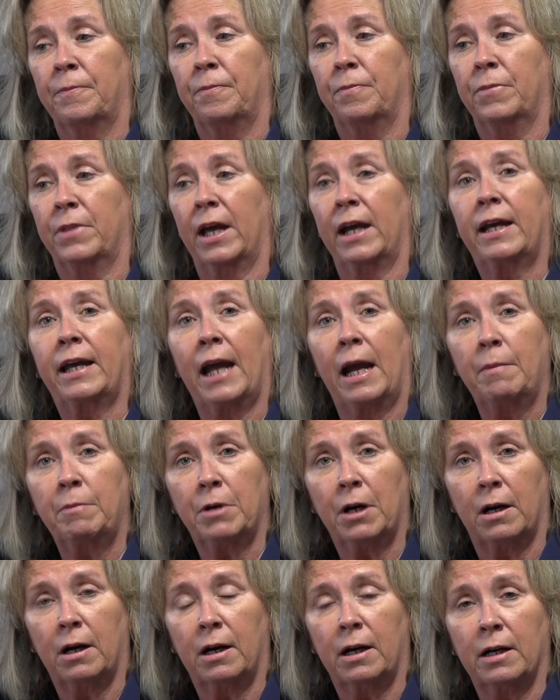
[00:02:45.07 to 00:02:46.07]
they came
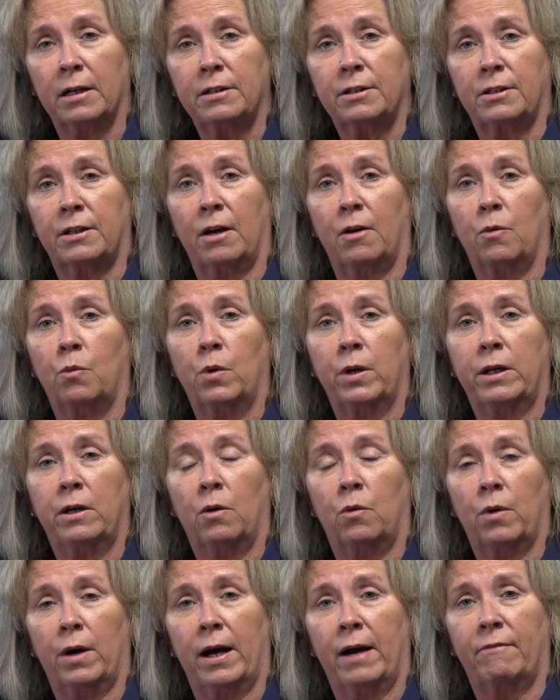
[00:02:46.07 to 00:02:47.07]
to us, so we
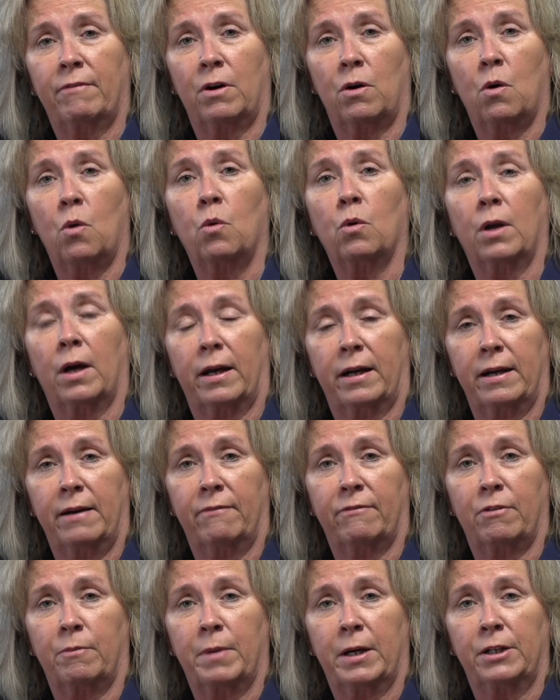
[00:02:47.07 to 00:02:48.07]
don't have a whole lot of
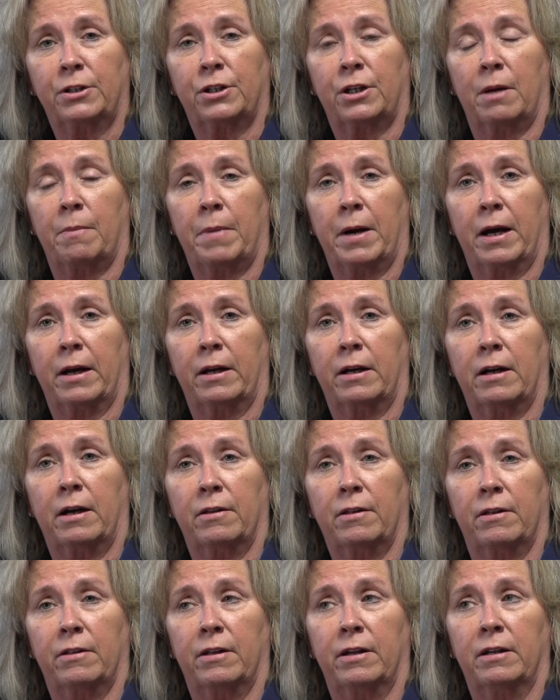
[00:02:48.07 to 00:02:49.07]
information about it
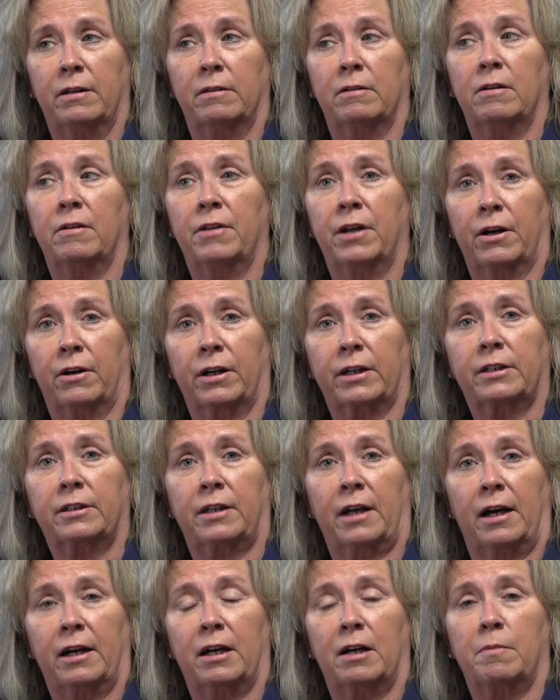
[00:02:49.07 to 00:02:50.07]
other than they're
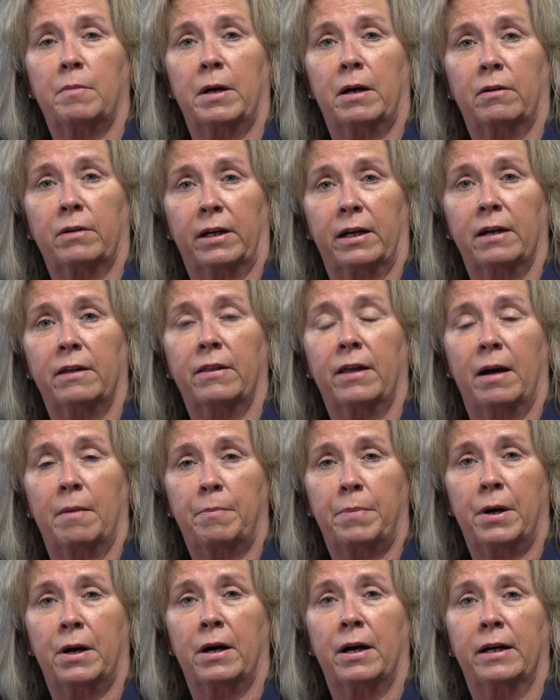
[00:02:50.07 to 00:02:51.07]
excited about getting that
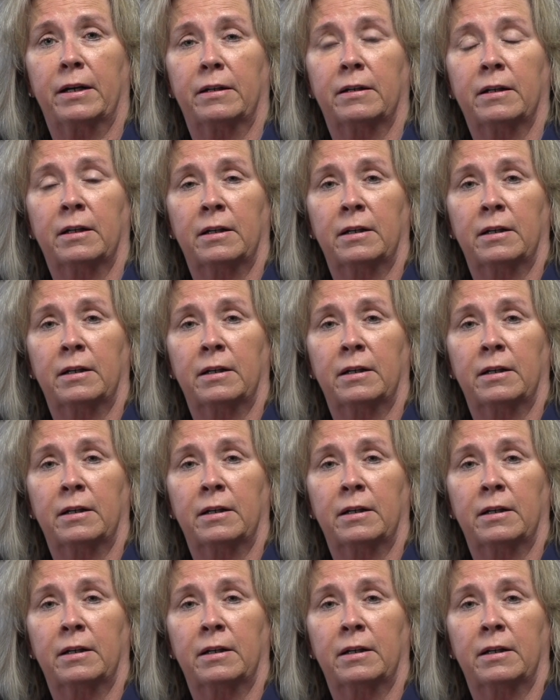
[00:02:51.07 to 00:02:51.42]
pond